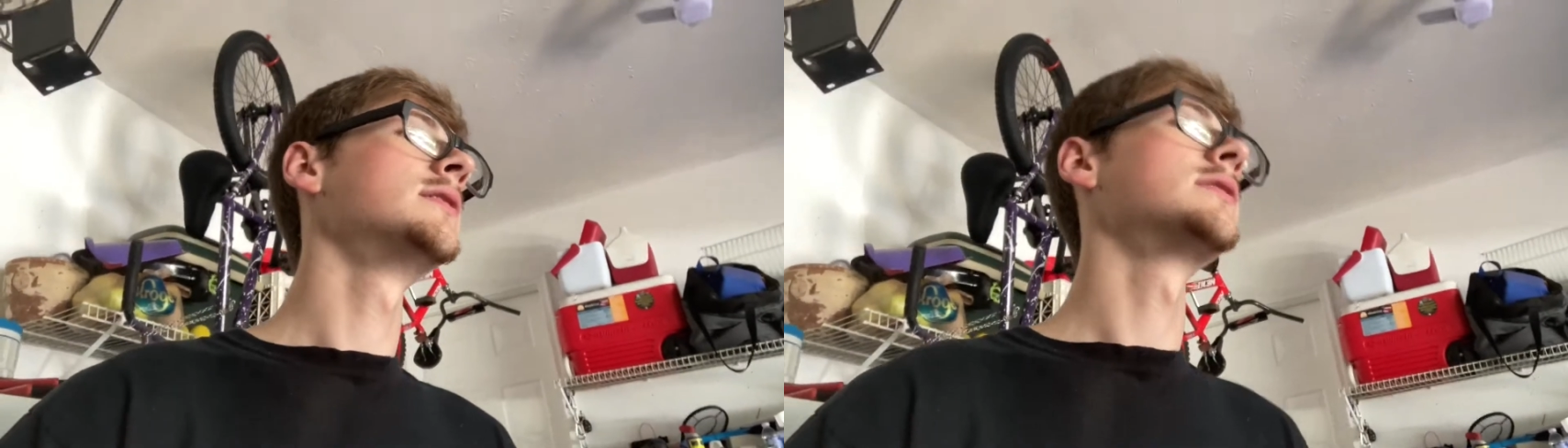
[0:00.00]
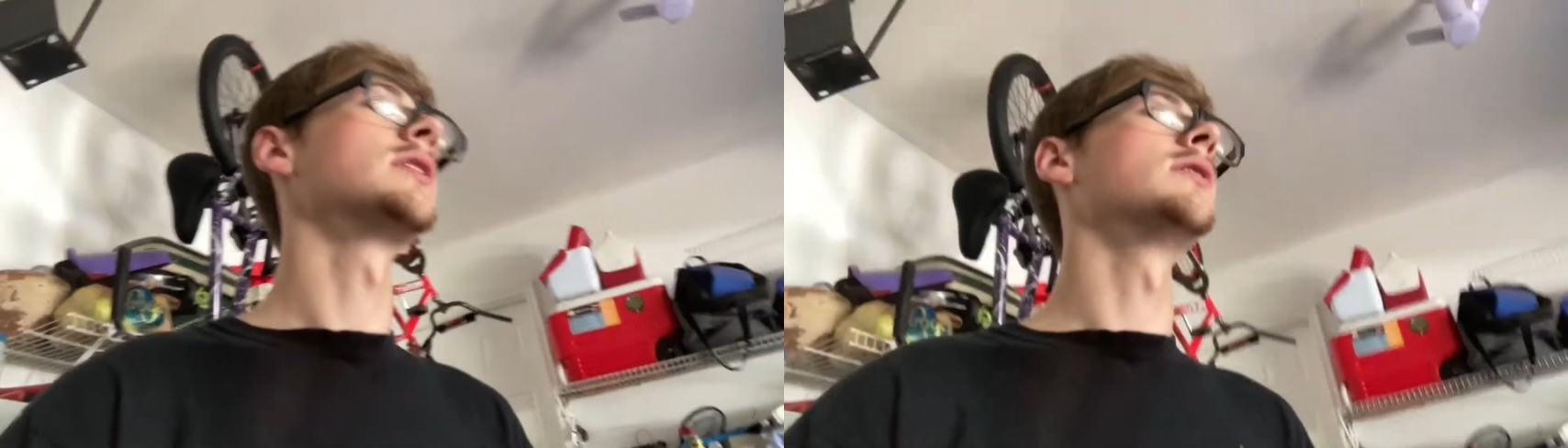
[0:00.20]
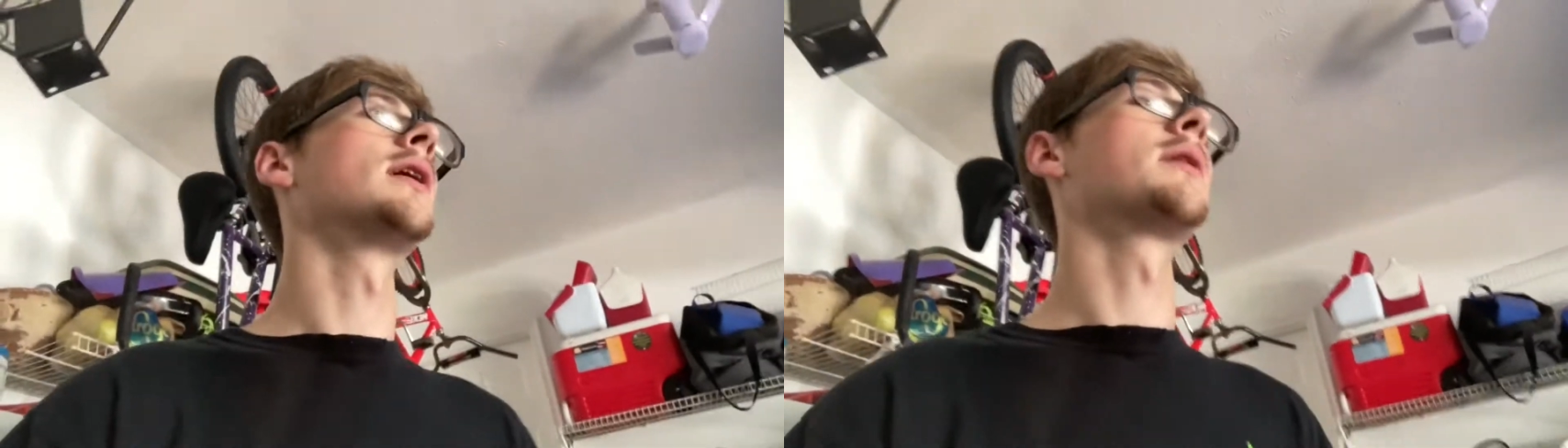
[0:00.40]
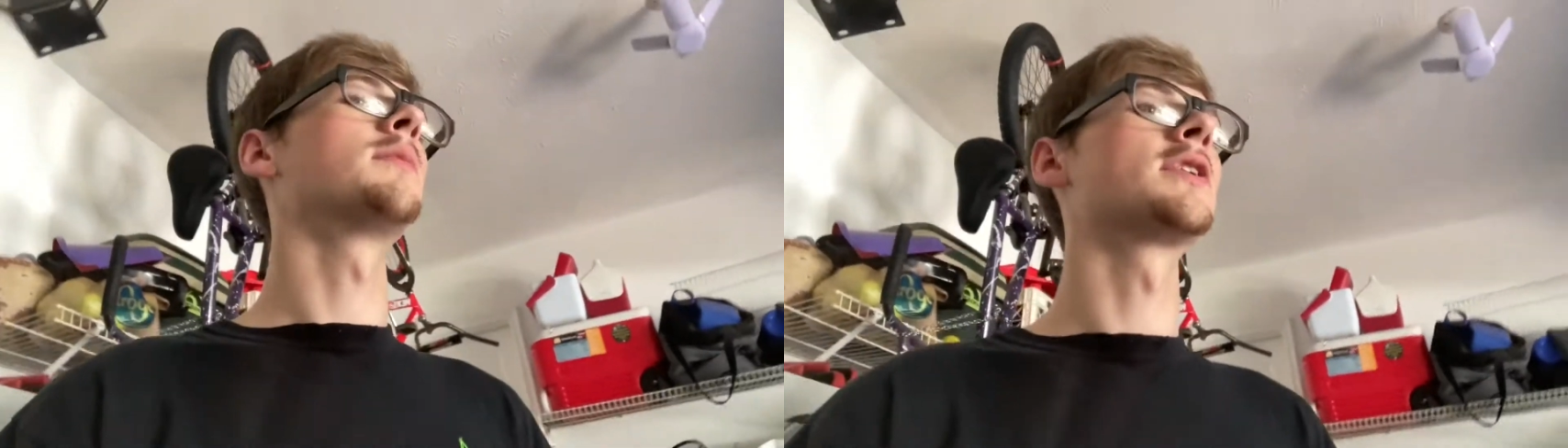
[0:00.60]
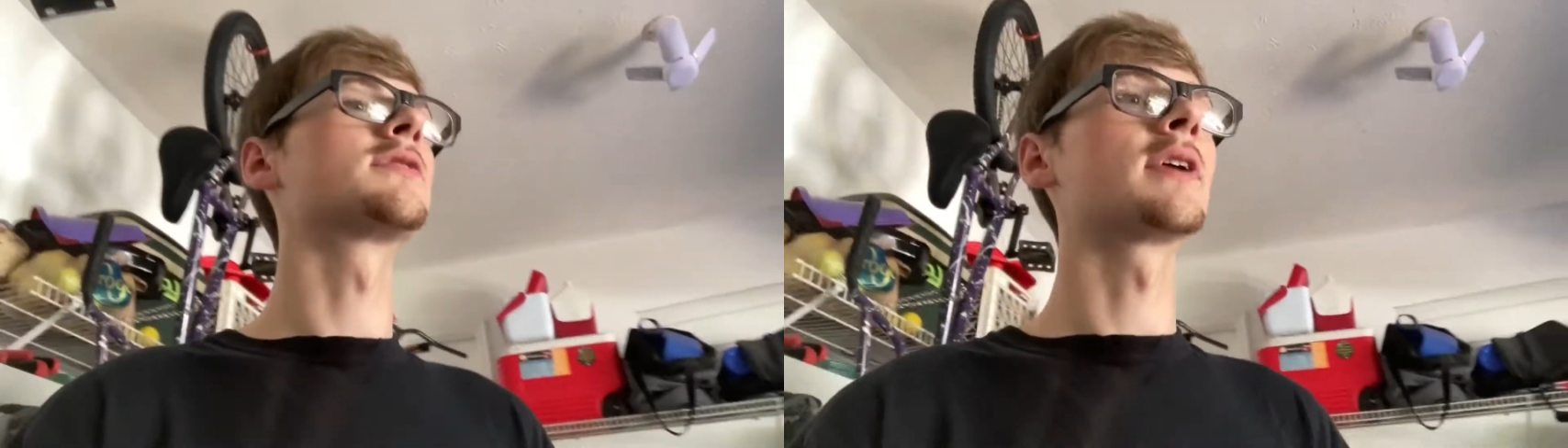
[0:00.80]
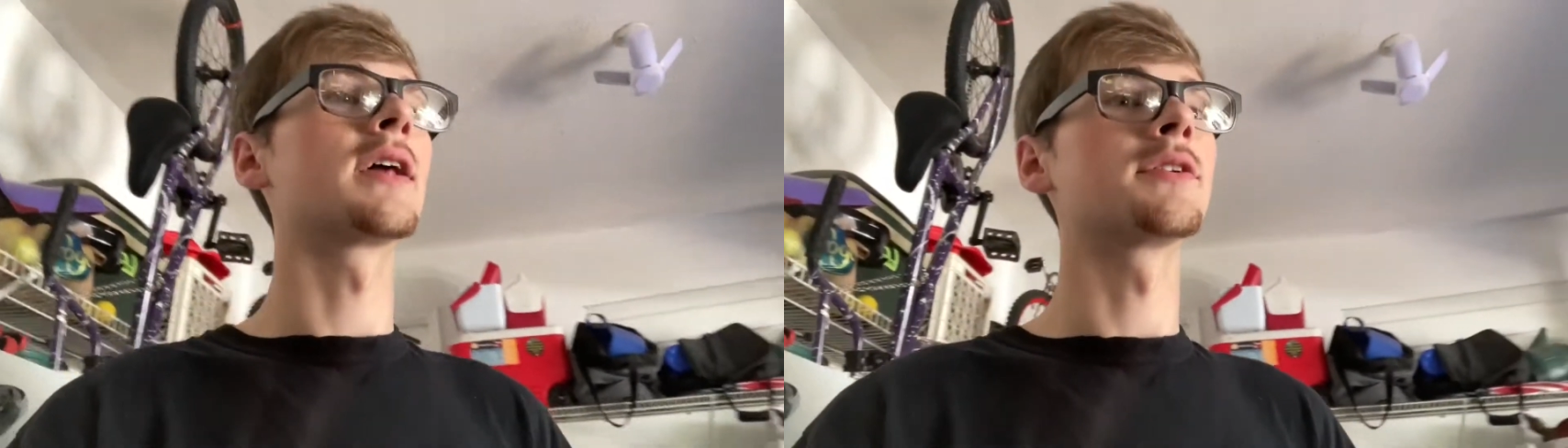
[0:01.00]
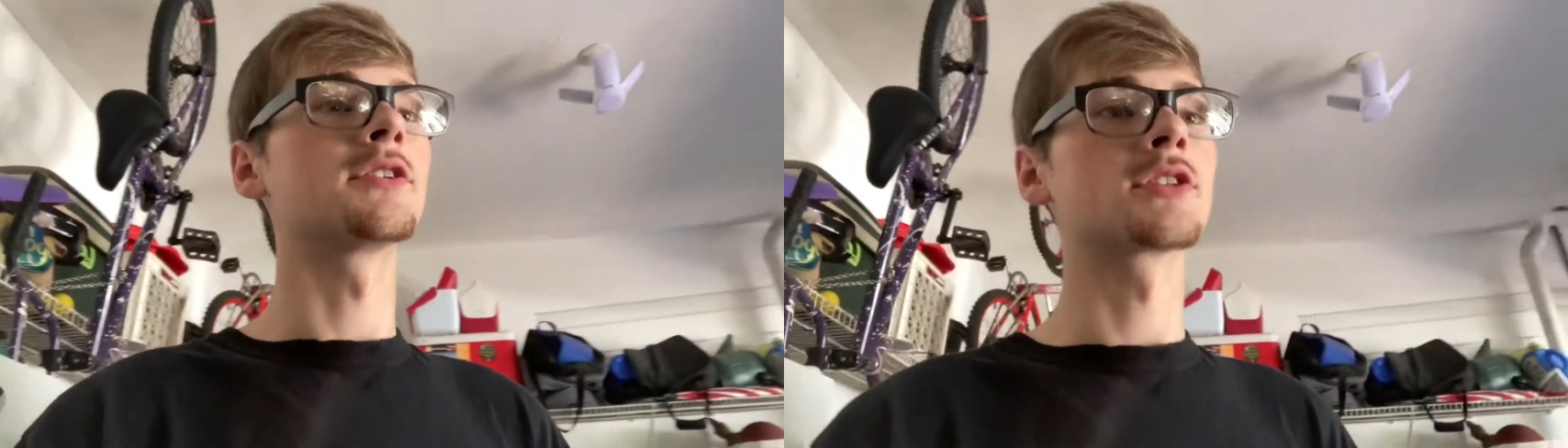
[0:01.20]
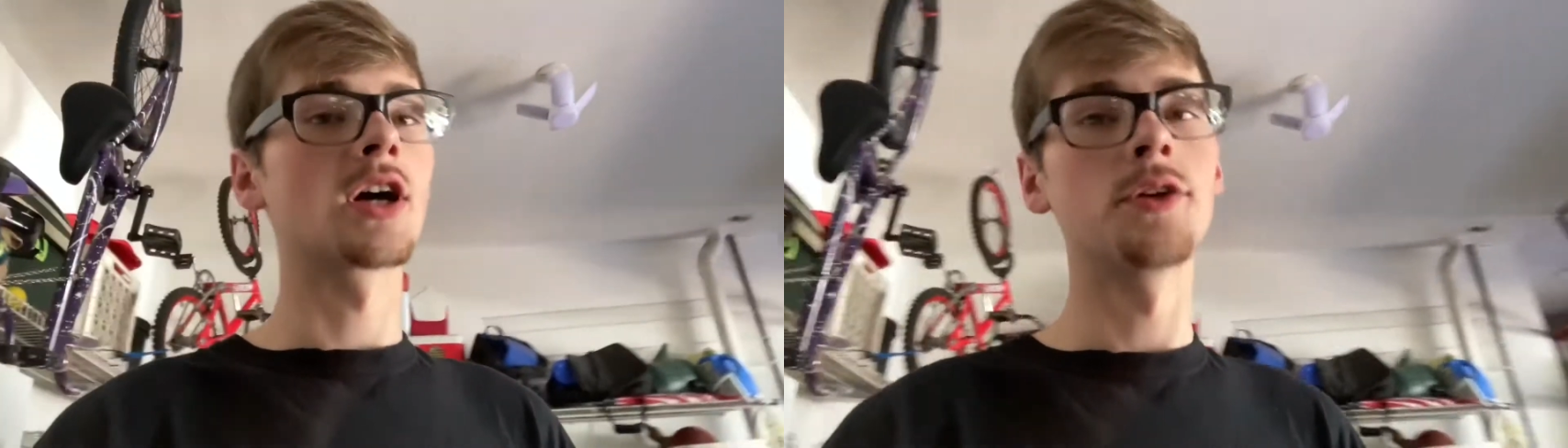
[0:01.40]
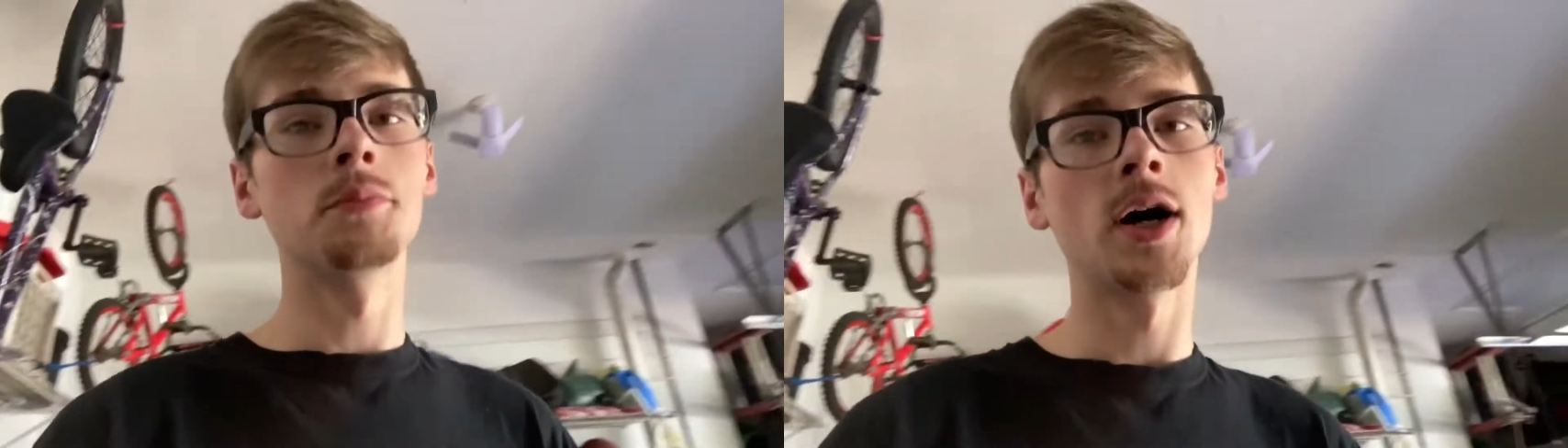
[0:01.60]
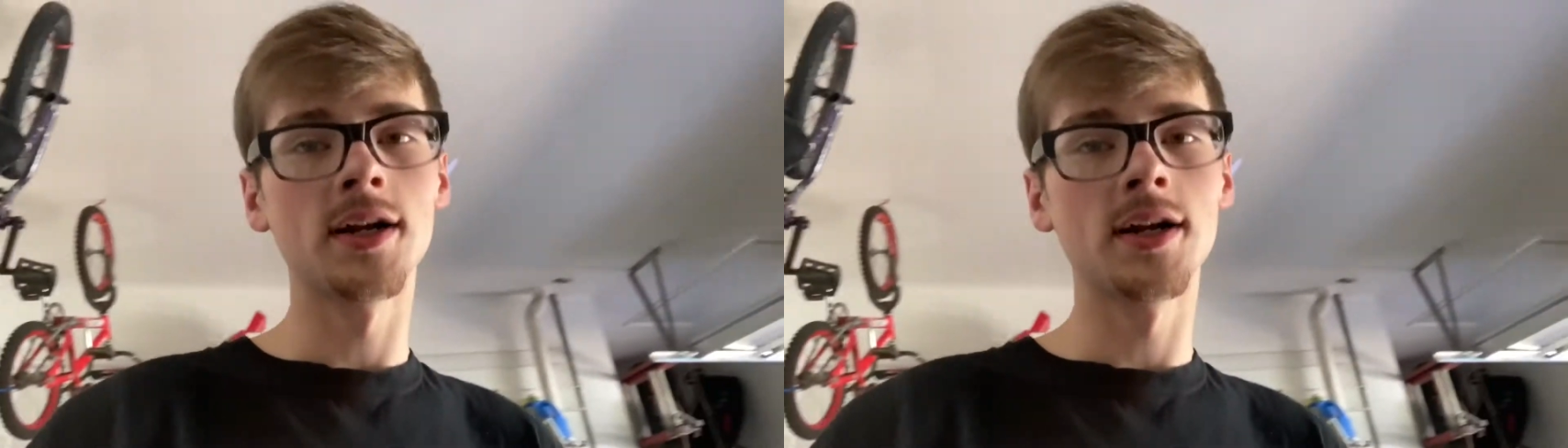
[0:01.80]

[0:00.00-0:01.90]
So I'd much rather just unmod